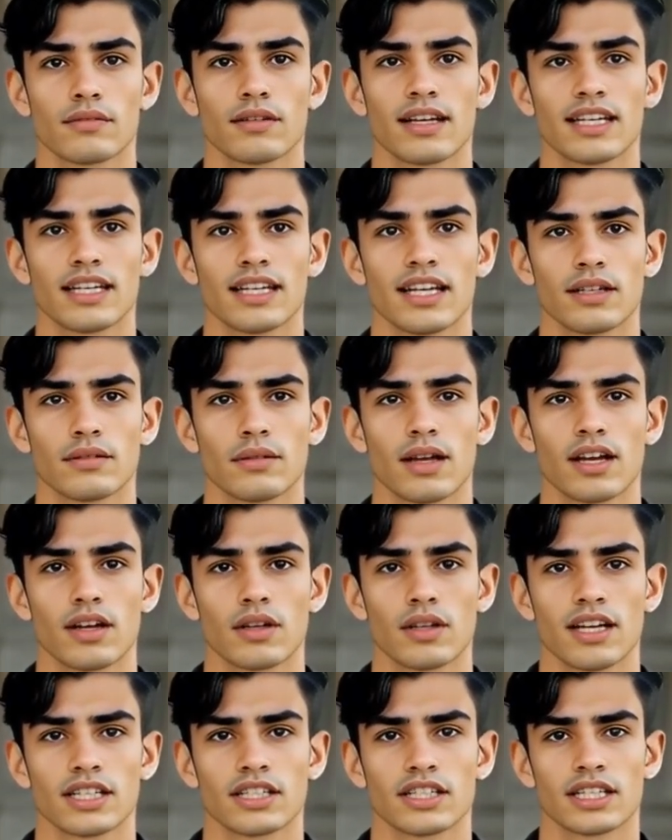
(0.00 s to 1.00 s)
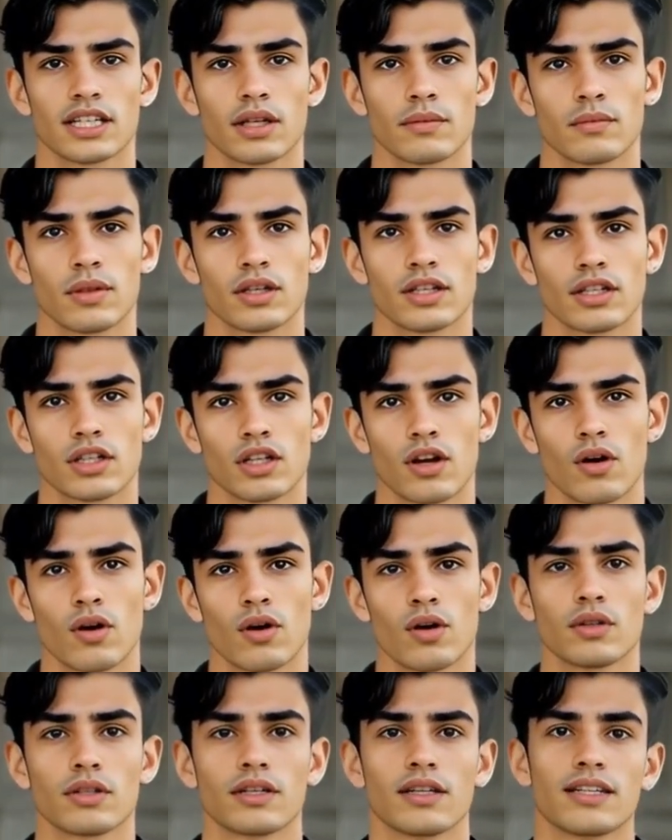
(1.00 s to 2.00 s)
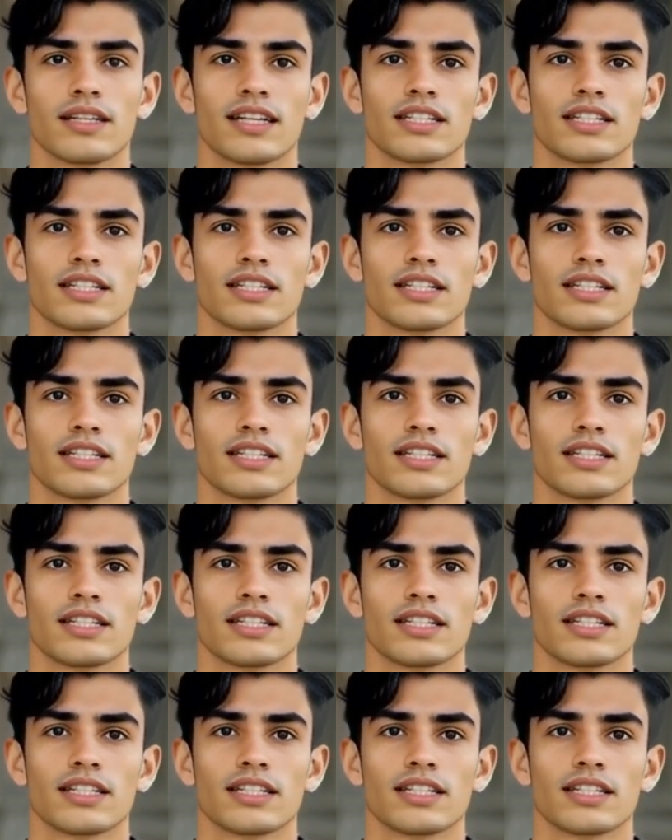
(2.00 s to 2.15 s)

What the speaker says: An email list is pure gold.